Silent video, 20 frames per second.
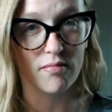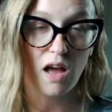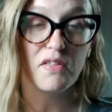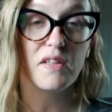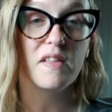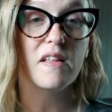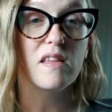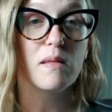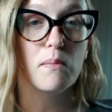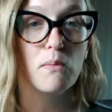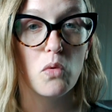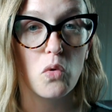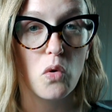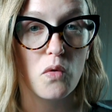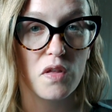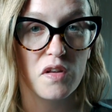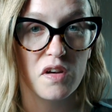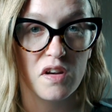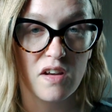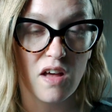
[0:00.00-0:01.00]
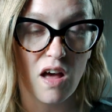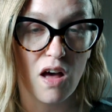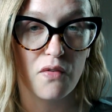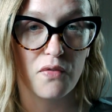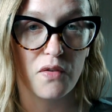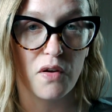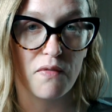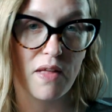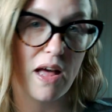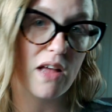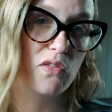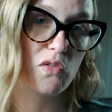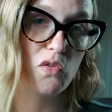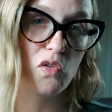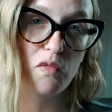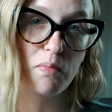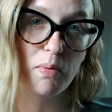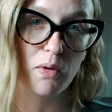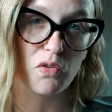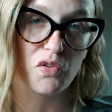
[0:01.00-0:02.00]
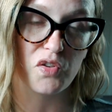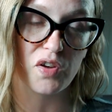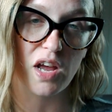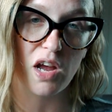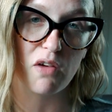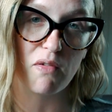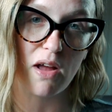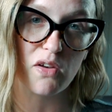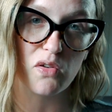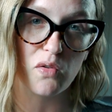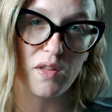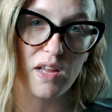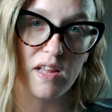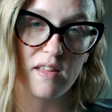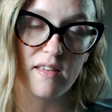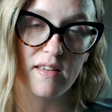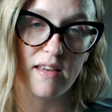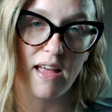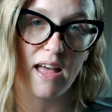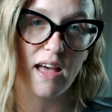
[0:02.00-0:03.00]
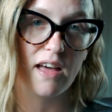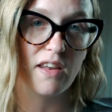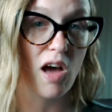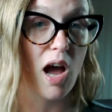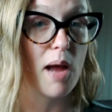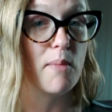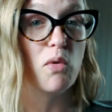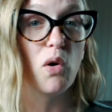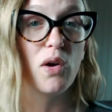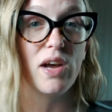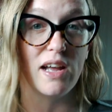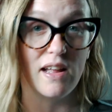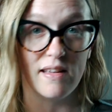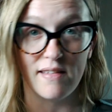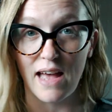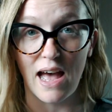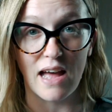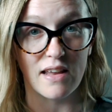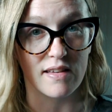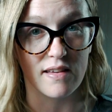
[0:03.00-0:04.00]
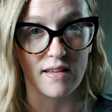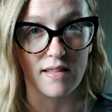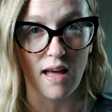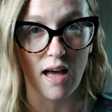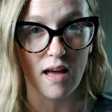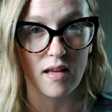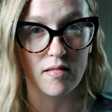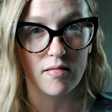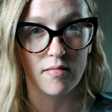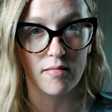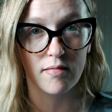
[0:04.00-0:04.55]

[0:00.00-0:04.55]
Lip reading: I think there's more than enough of that sort of bullshit around on the internet, and I'm not here to add to that.